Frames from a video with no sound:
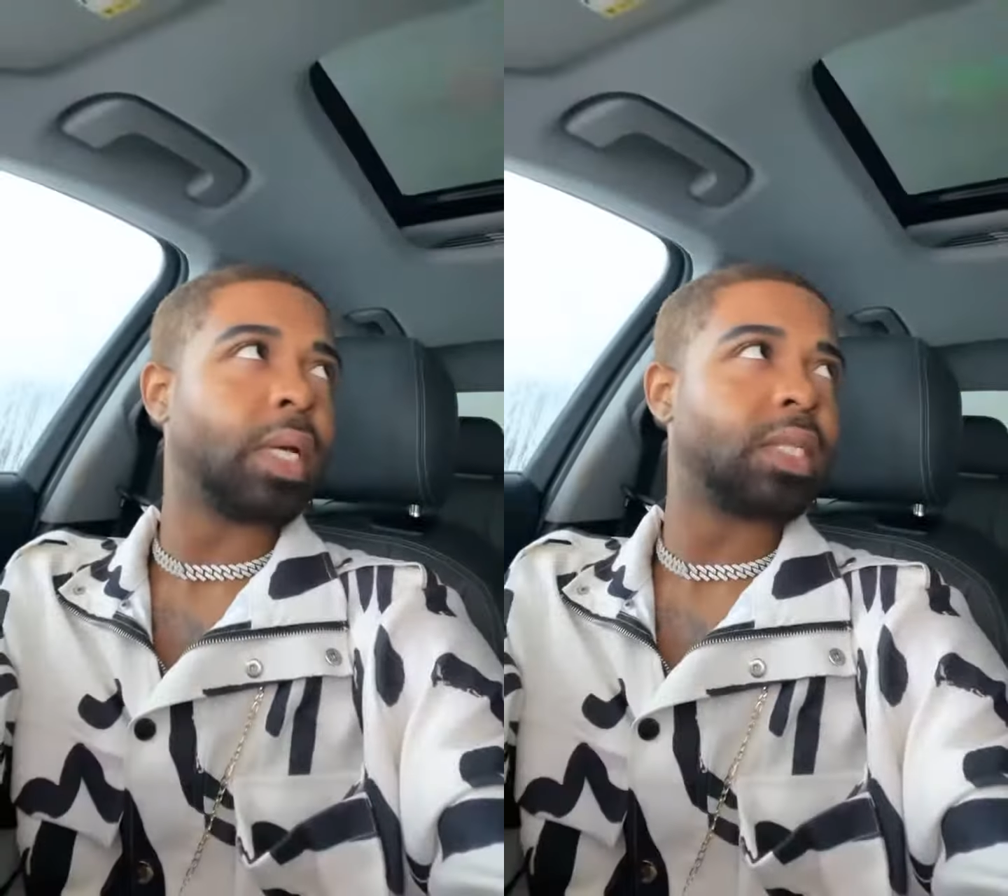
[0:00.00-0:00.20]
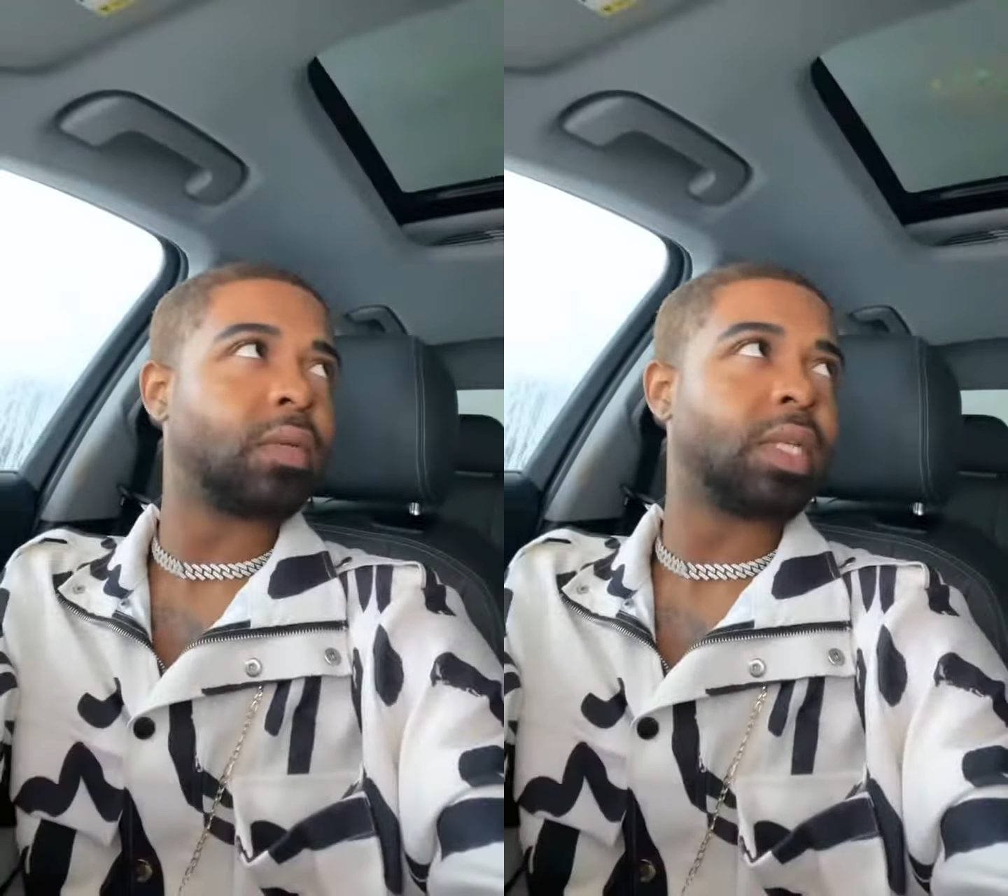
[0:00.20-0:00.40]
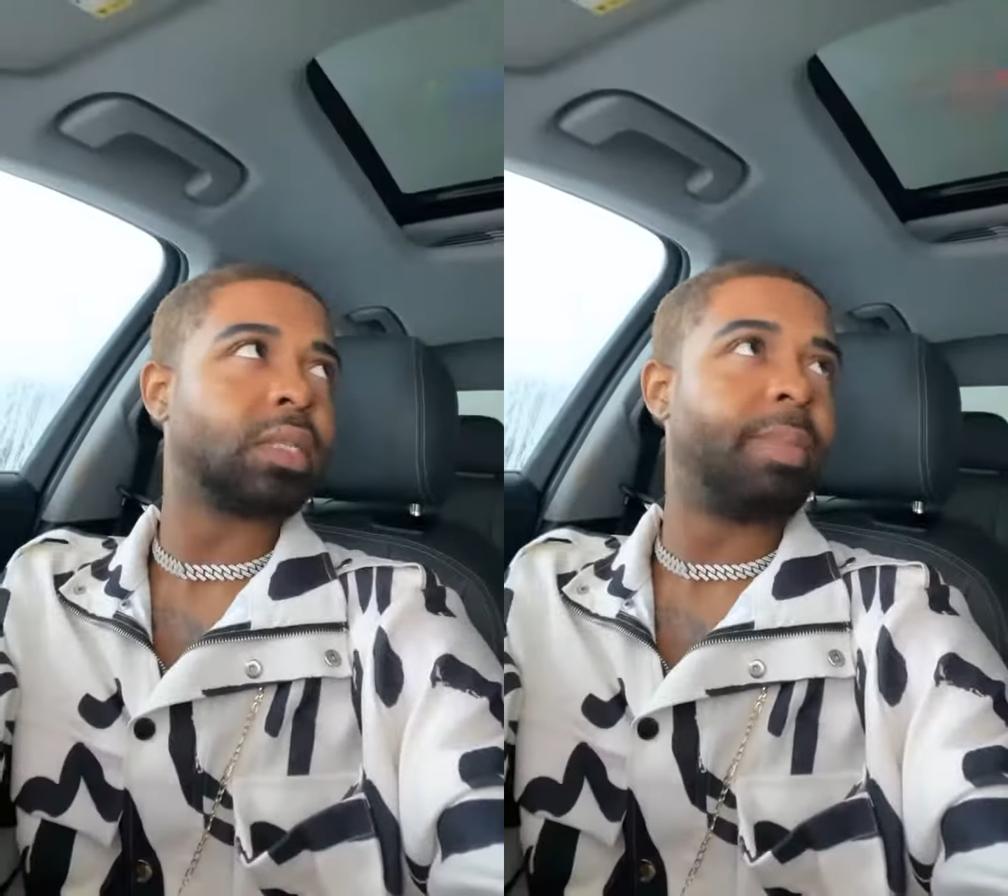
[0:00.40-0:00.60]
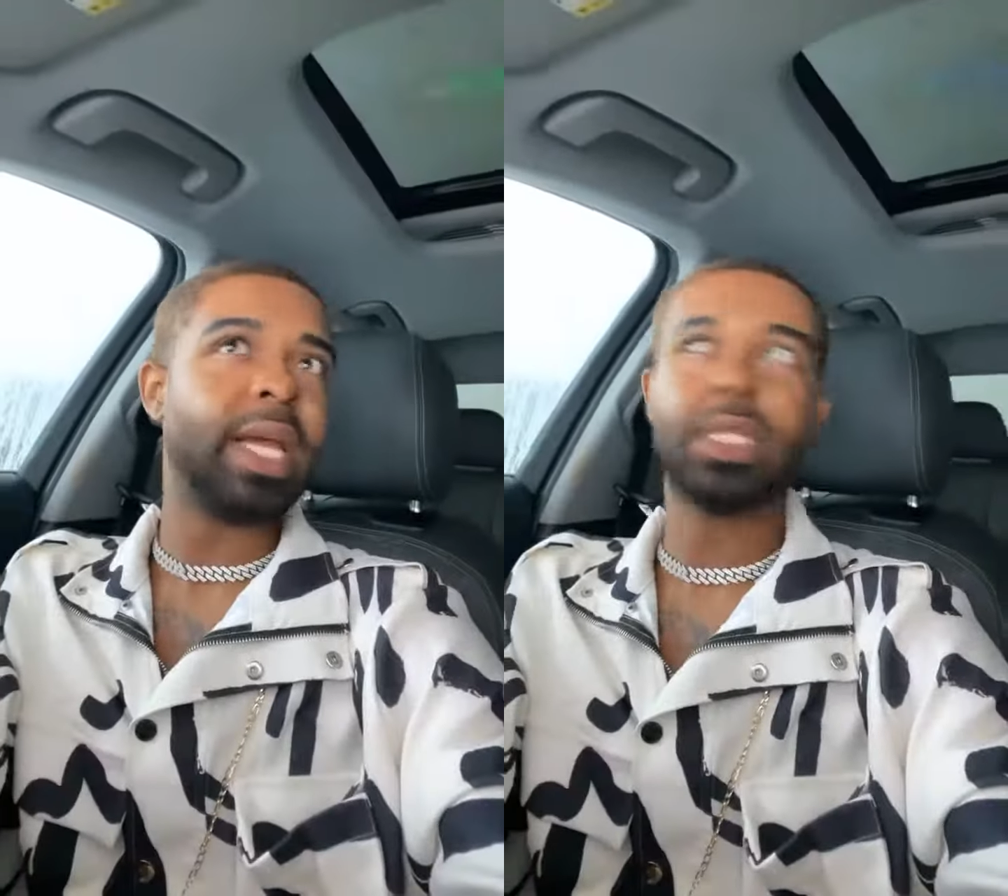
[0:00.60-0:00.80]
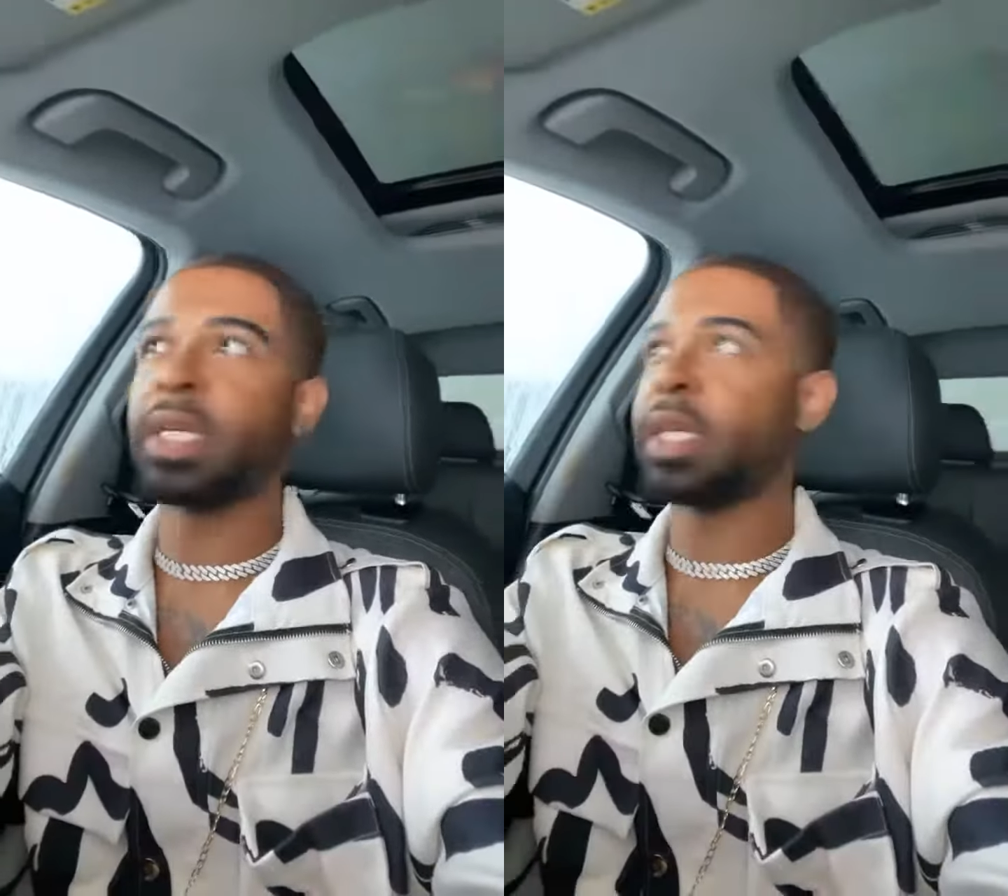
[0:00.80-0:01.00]
so this
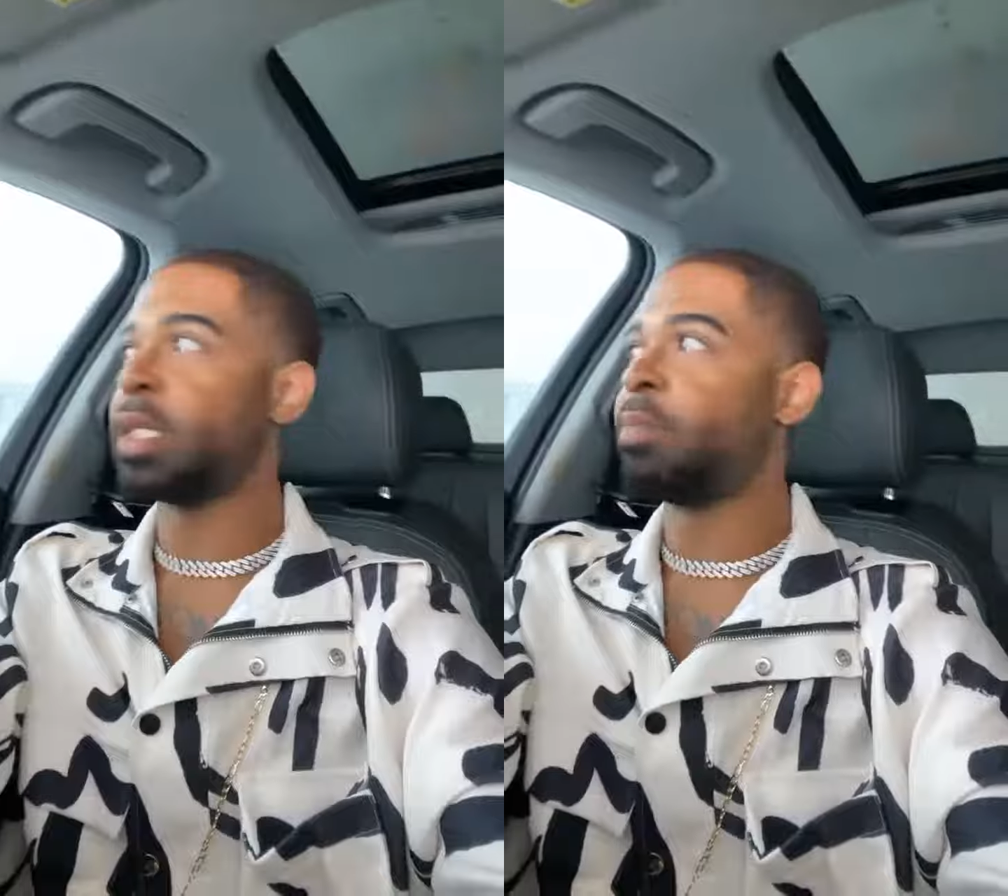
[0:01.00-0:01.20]
basic is